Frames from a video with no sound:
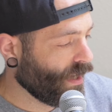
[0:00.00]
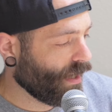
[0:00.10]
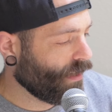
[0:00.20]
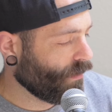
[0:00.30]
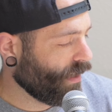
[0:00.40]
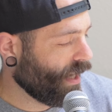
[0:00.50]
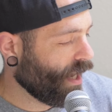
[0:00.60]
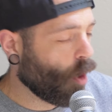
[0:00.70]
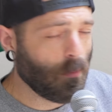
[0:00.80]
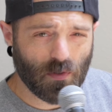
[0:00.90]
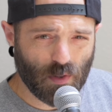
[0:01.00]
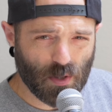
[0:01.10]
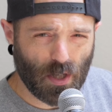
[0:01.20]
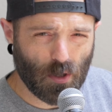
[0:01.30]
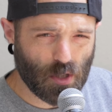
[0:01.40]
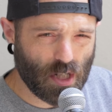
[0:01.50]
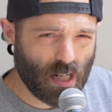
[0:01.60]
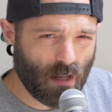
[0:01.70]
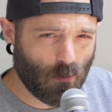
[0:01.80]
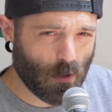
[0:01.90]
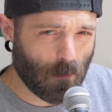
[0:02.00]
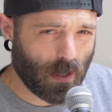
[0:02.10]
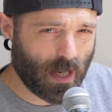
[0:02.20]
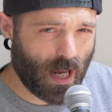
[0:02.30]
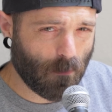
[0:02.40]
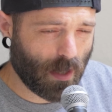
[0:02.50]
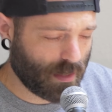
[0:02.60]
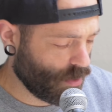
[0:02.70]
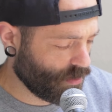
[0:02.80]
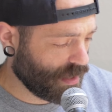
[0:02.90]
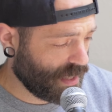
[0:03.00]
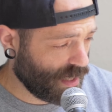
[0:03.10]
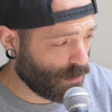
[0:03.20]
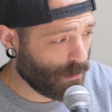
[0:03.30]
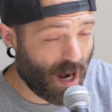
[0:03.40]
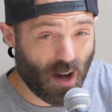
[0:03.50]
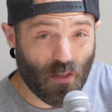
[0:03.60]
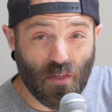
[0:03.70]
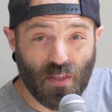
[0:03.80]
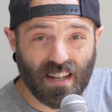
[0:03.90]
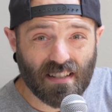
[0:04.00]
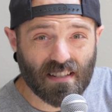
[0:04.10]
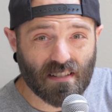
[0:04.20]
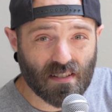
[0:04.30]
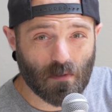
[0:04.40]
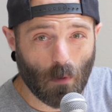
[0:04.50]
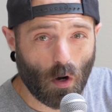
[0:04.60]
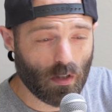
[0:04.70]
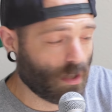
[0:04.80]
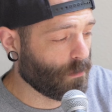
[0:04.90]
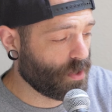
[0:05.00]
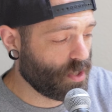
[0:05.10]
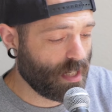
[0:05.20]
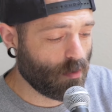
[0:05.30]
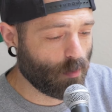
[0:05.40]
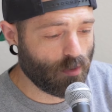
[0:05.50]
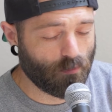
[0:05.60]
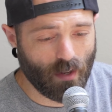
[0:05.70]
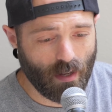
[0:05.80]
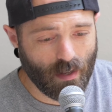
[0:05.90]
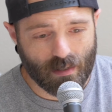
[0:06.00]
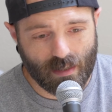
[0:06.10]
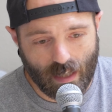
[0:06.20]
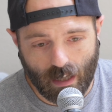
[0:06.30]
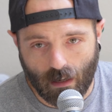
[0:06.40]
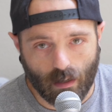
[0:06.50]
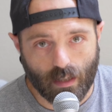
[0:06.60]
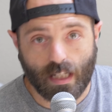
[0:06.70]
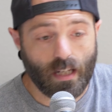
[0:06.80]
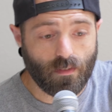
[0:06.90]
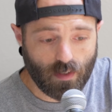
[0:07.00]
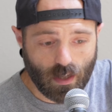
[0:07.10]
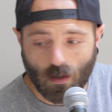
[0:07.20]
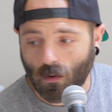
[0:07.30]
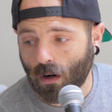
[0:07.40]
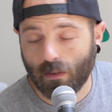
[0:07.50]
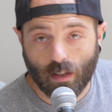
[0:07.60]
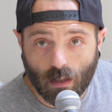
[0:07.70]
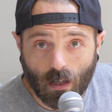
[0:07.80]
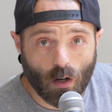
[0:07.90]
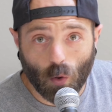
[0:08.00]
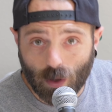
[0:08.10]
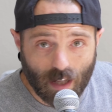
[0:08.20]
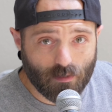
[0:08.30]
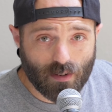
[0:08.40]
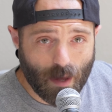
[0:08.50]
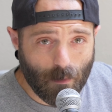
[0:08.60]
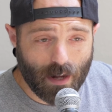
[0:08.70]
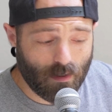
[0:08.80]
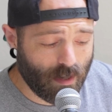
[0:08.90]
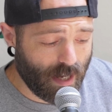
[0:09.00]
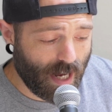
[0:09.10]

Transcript: And it almost feels like you're cheating when you're playing a game like Tears of the Kingdom on this small little machine when you've seen it on a TV or on the OLED for that matter.